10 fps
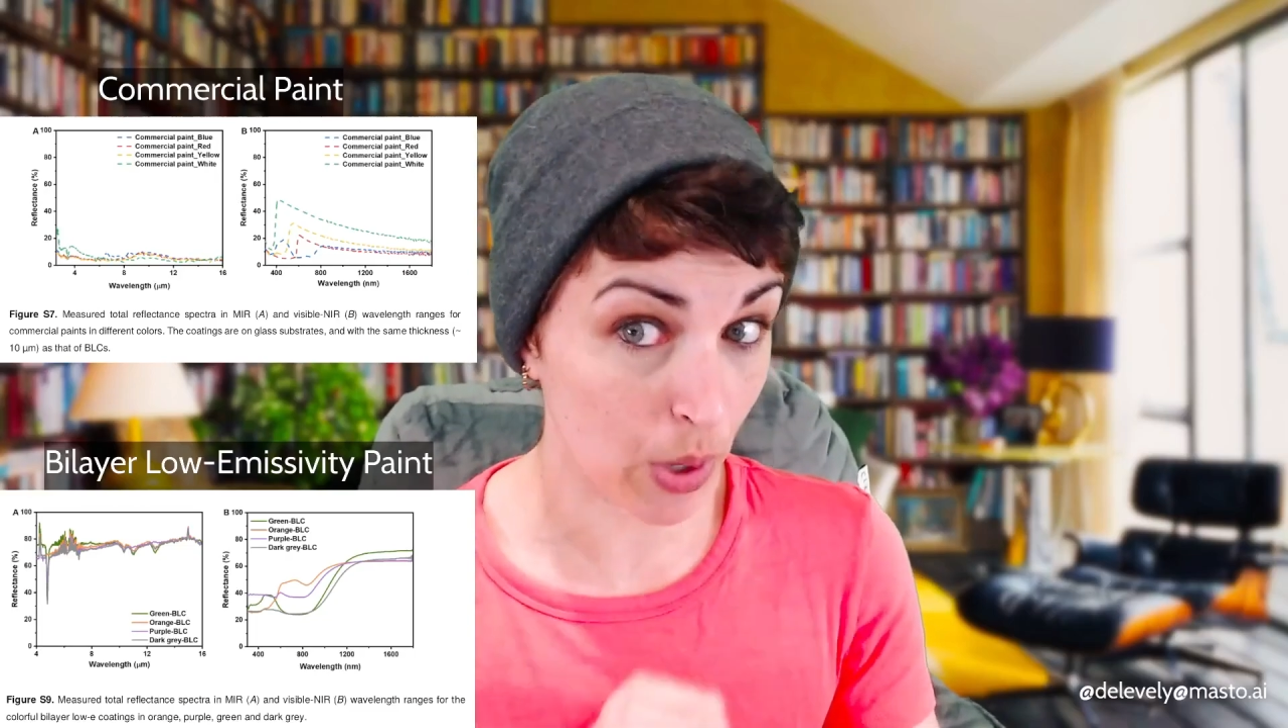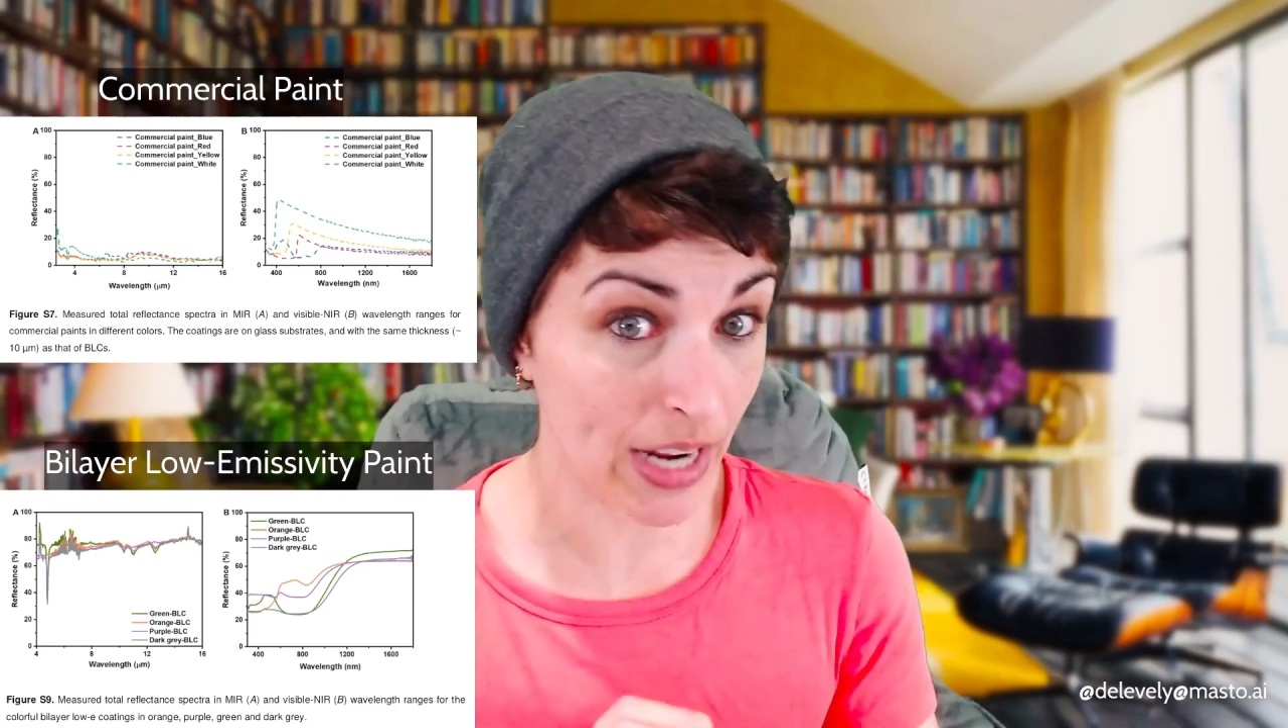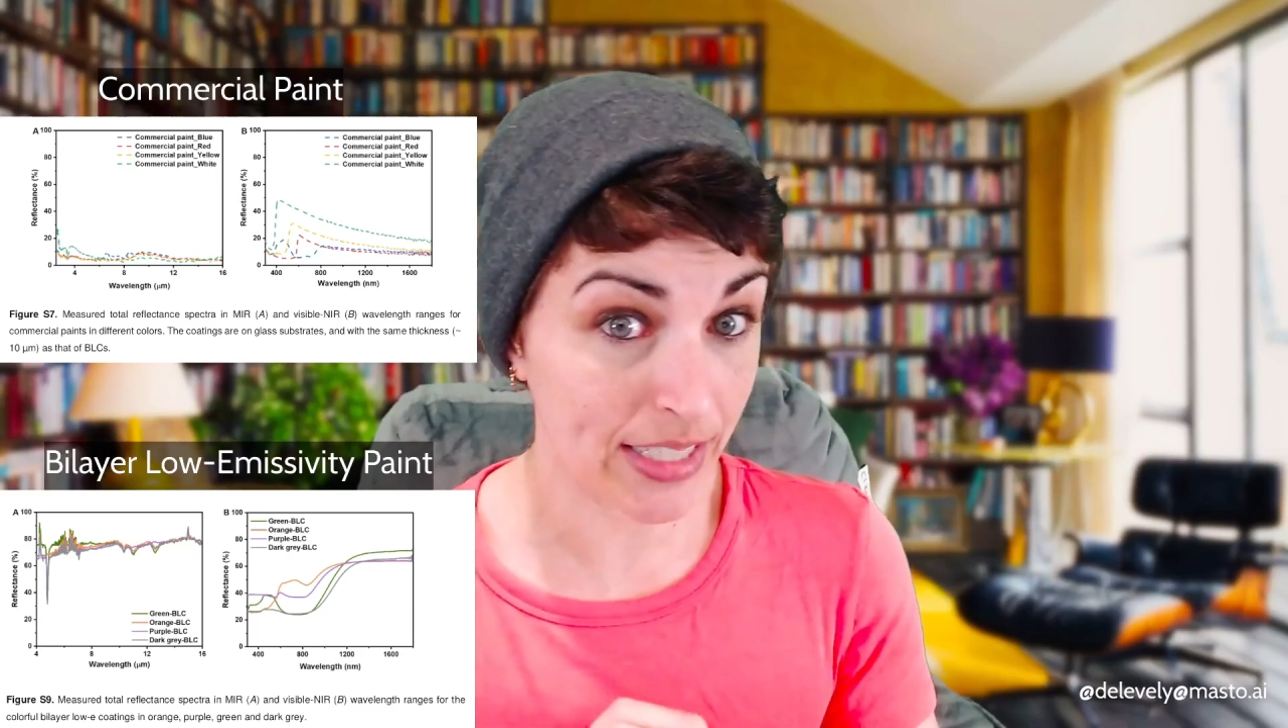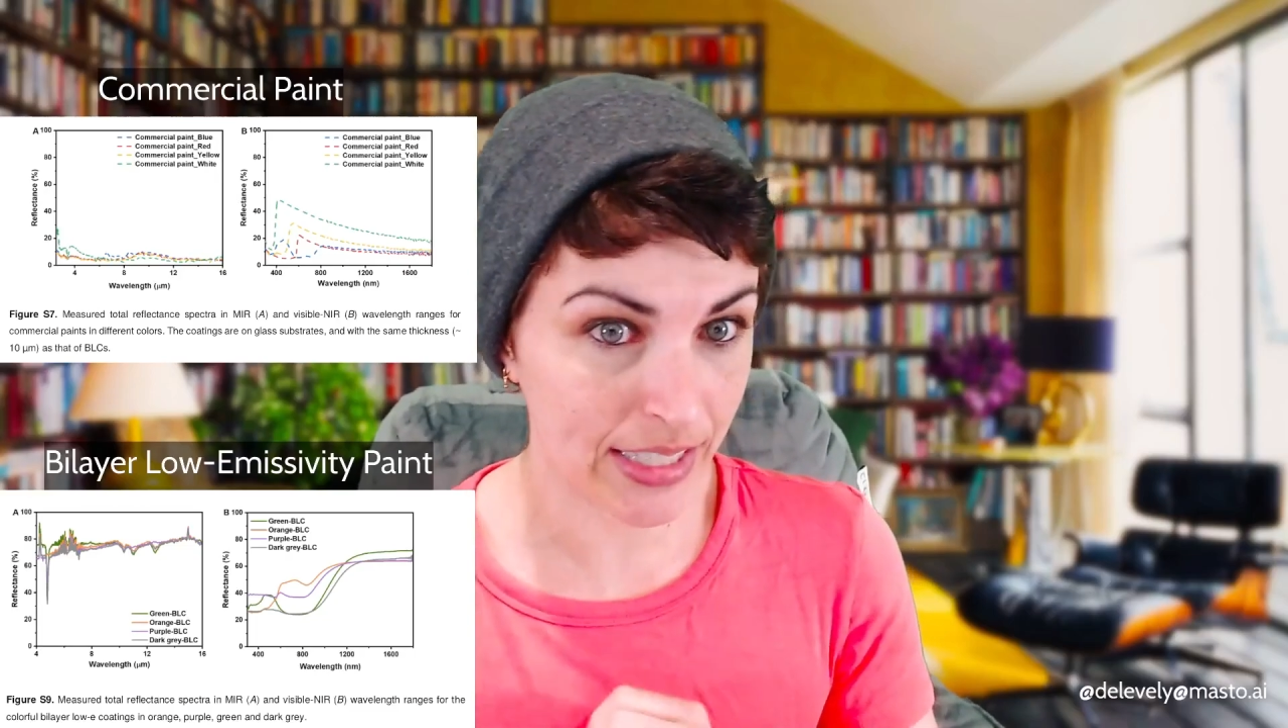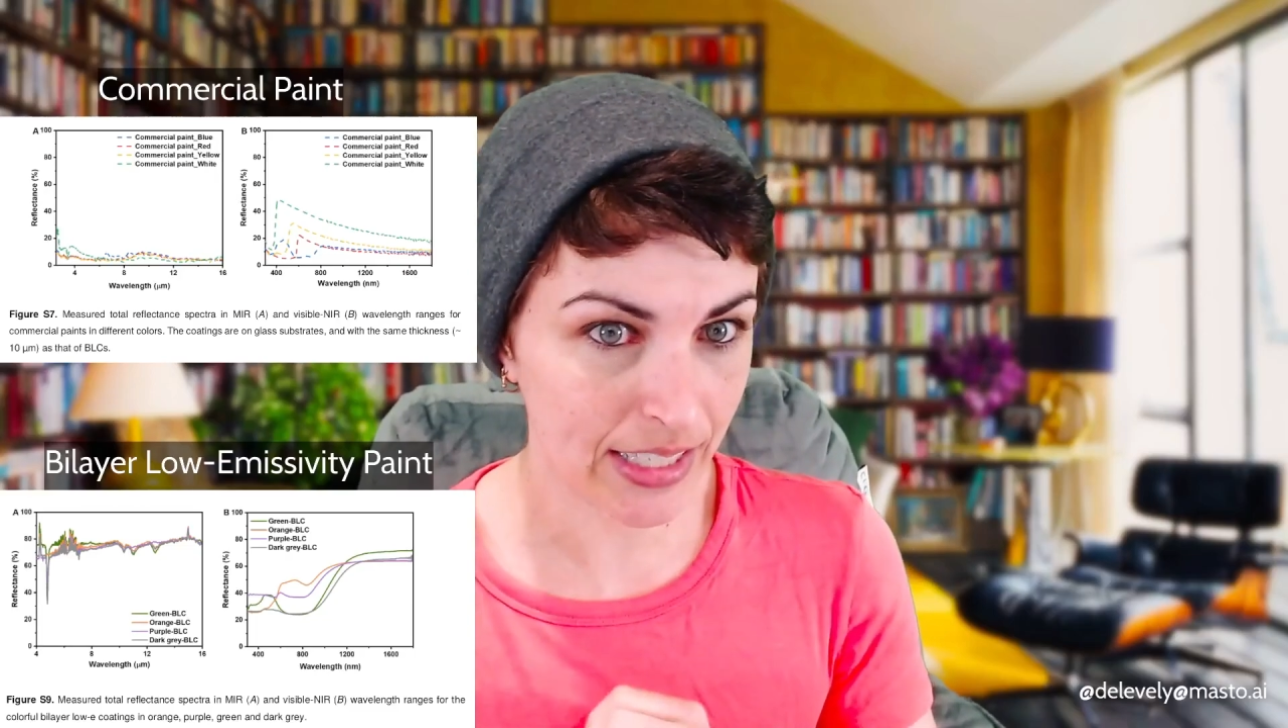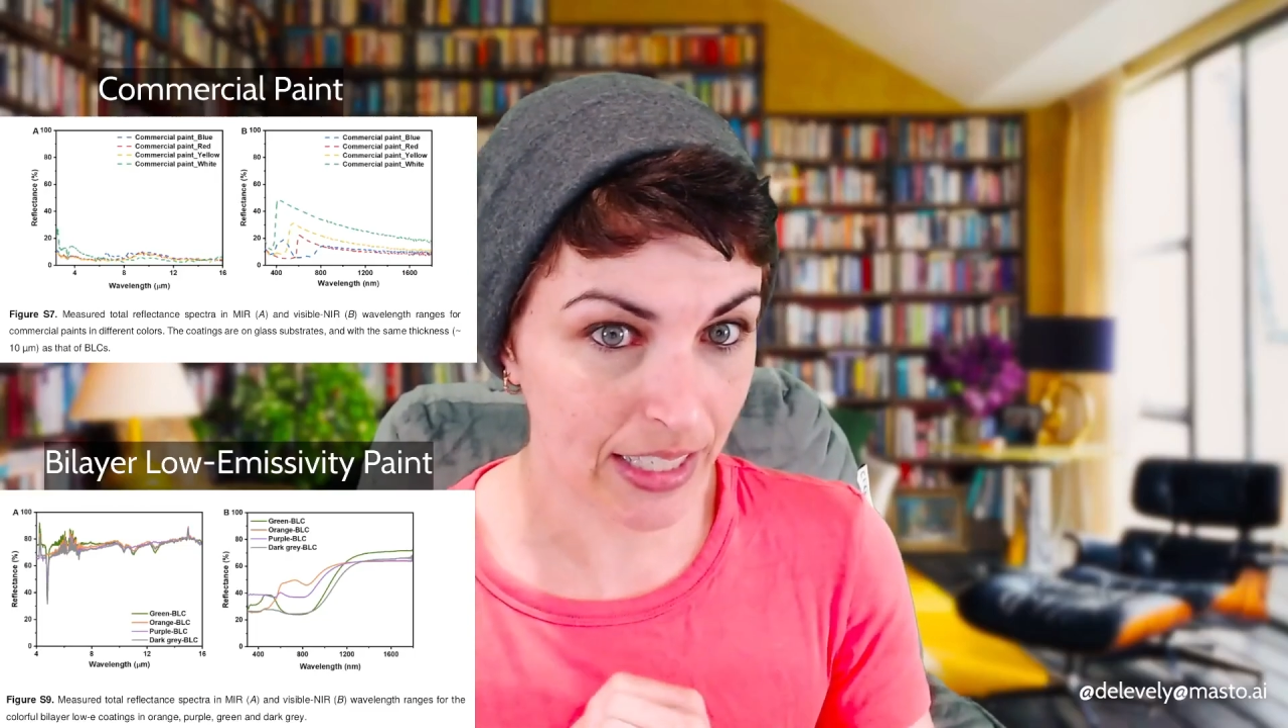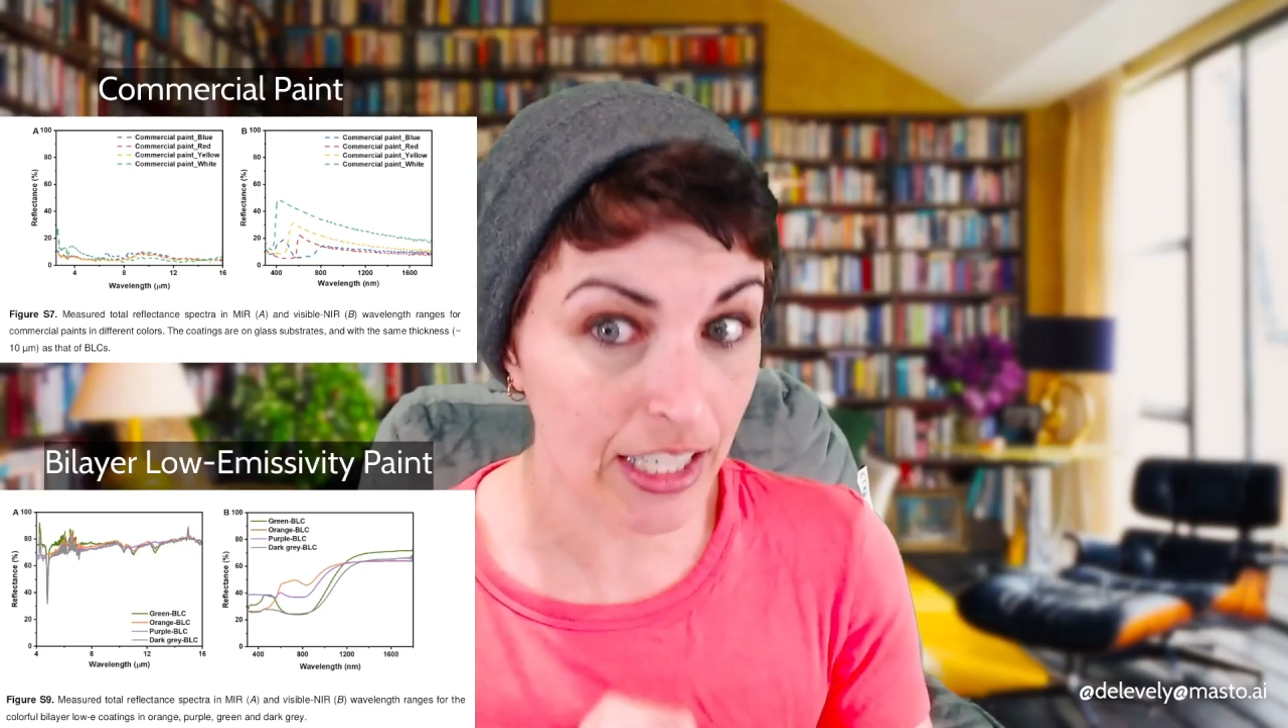brights